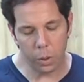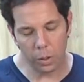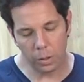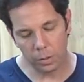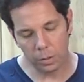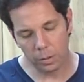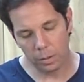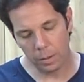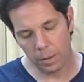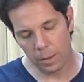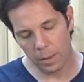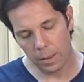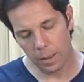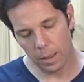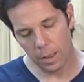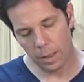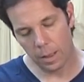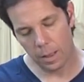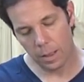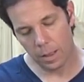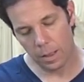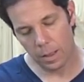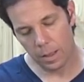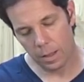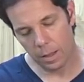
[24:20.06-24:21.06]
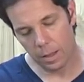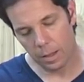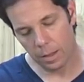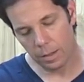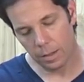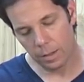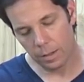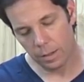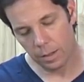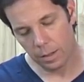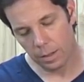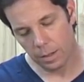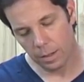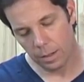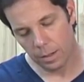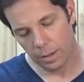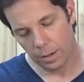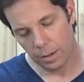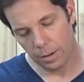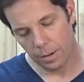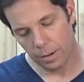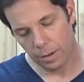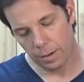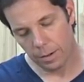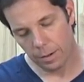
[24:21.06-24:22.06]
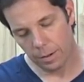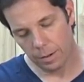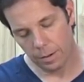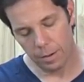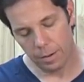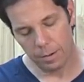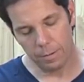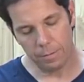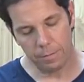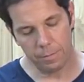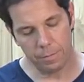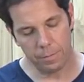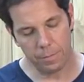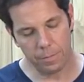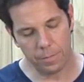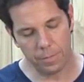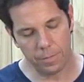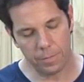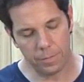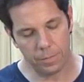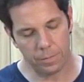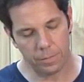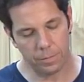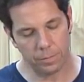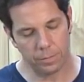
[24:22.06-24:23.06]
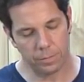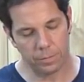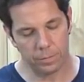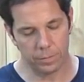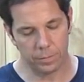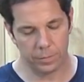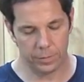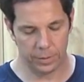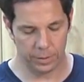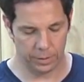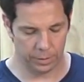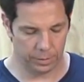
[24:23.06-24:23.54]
[no speech]